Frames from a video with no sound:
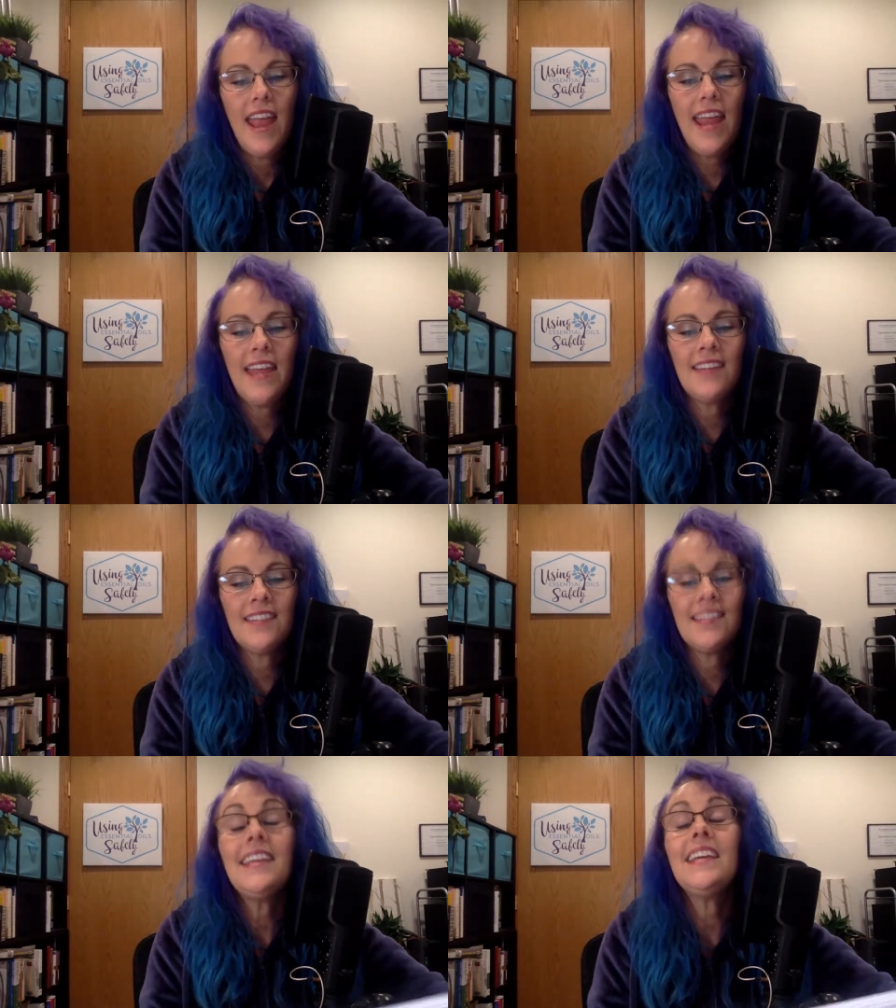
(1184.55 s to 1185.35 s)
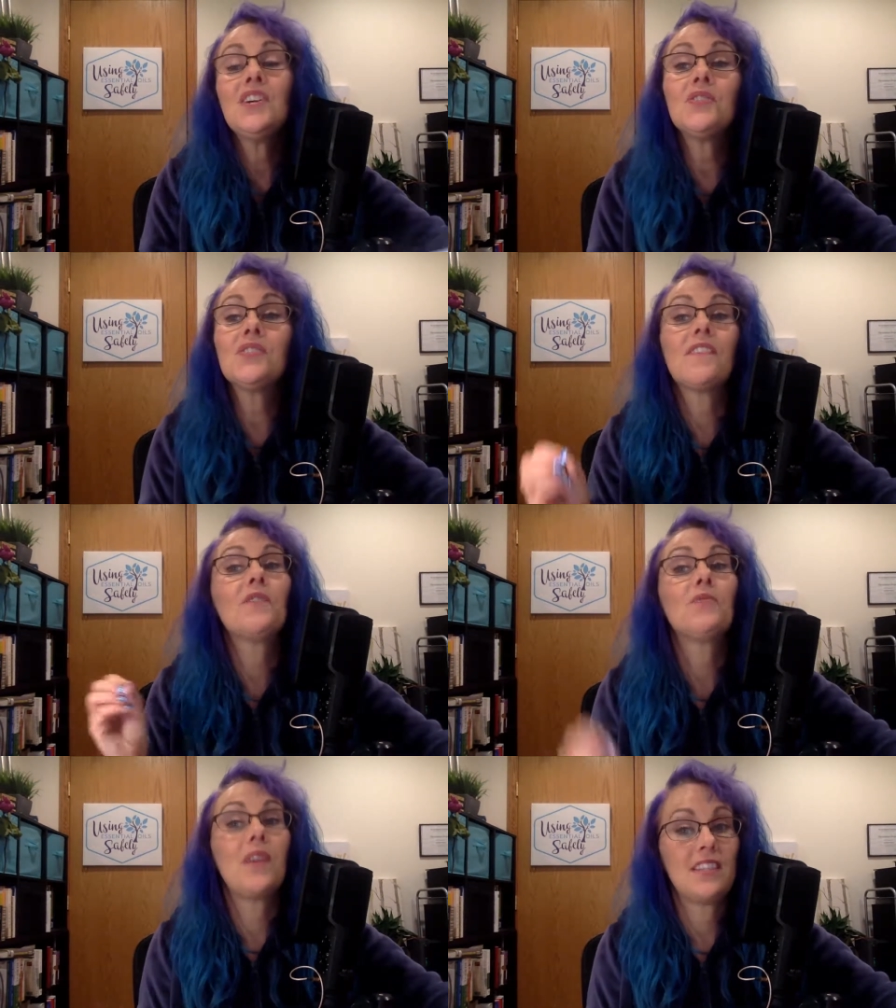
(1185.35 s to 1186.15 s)
And here's
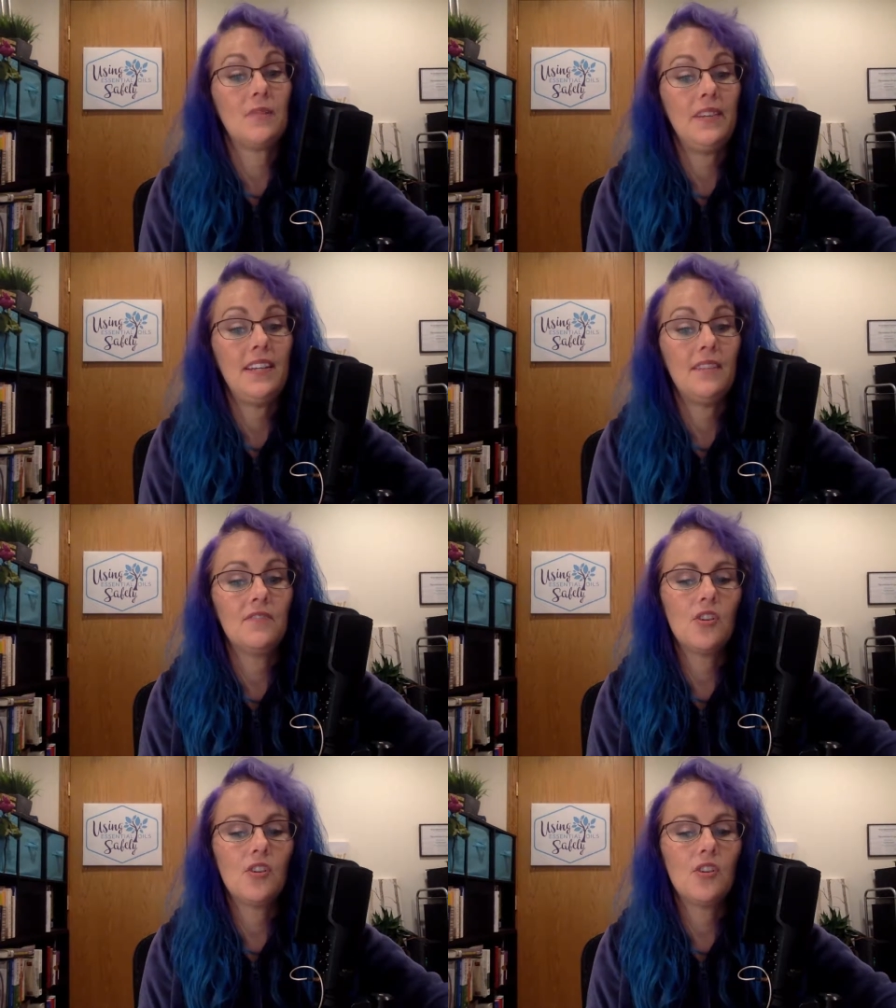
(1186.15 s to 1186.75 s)
the recipe.